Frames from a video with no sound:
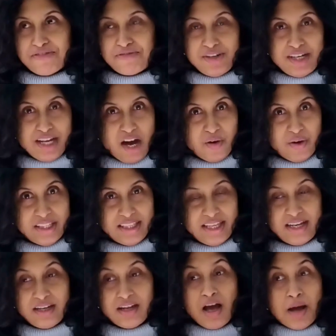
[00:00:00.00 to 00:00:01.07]
every now and
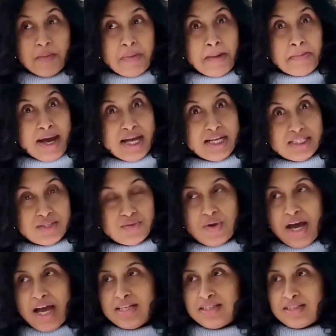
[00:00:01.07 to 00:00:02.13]
then. "Mama, it's
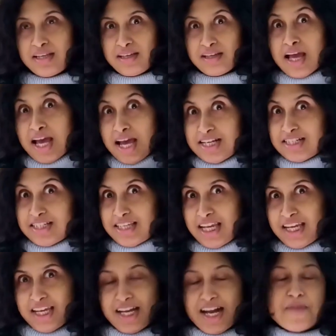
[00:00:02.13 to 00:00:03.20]
rising, it's
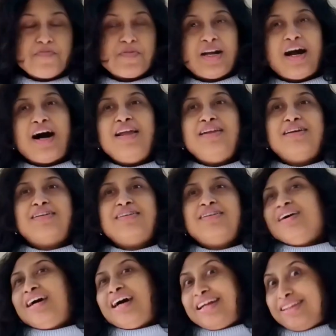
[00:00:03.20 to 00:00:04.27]
taking up color,
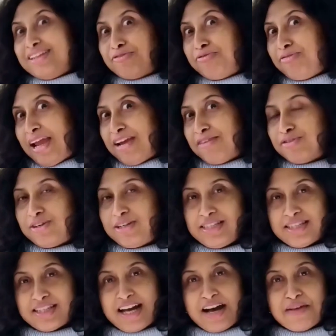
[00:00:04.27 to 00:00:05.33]
the flavor
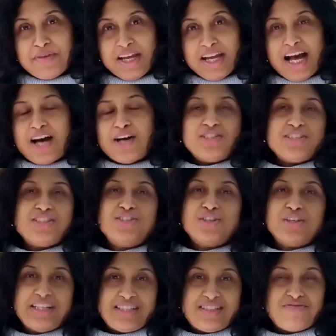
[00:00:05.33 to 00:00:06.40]
is coming out."
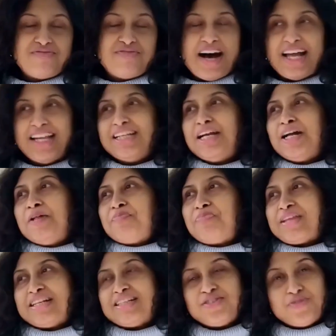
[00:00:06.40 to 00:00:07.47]
So it's fun,
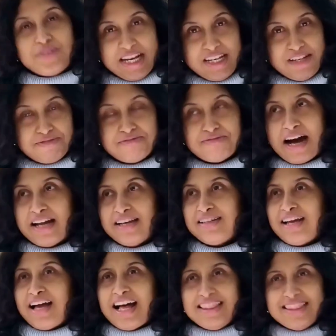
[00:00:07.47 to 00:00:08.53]
it's really fun.
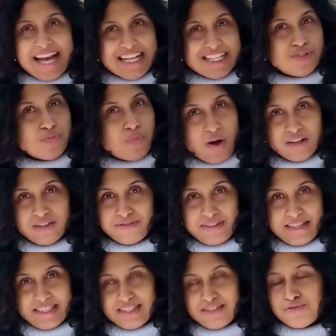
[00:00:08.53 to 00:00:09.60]
And that's what
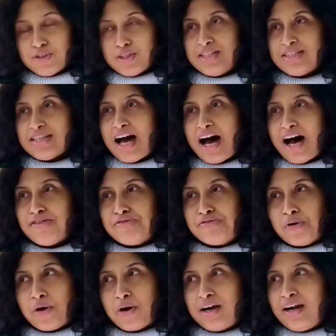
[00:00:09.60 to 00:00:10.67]
festivals are
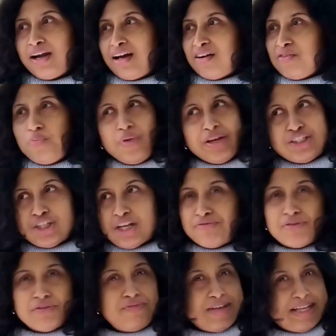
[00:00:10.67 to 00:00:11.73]
for.
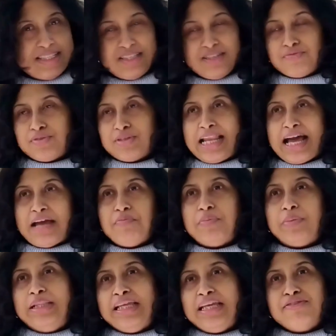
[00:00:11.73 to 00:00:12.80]
Whichever festival, I
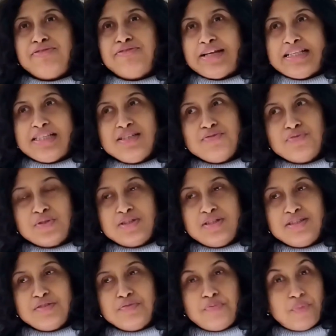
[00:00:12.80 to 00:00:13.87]
believe
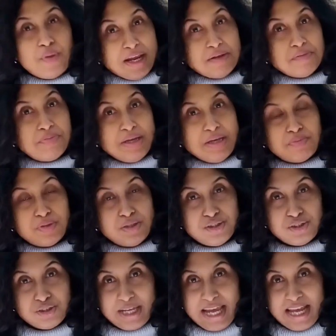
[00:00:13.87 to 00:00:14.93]
festivals bring people
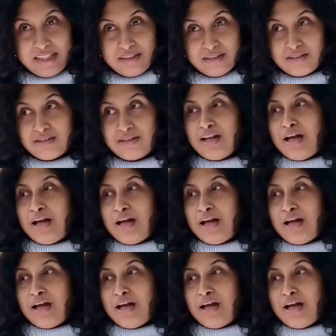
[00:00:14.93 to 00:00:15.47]
together.